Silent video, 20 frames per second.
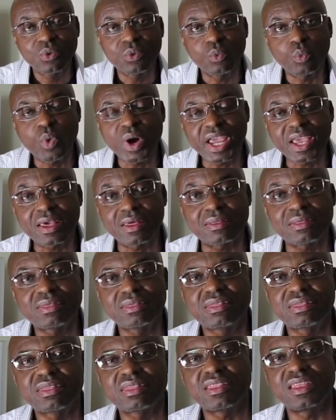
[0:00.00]

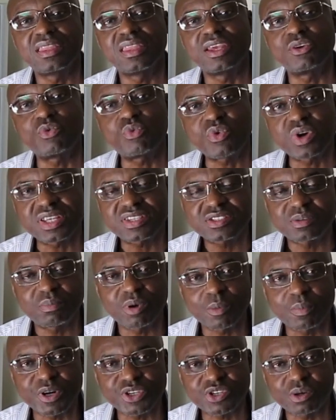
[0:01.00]
with the wrist
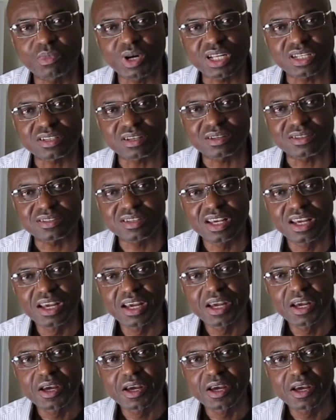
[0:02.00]
blood pressure monitors?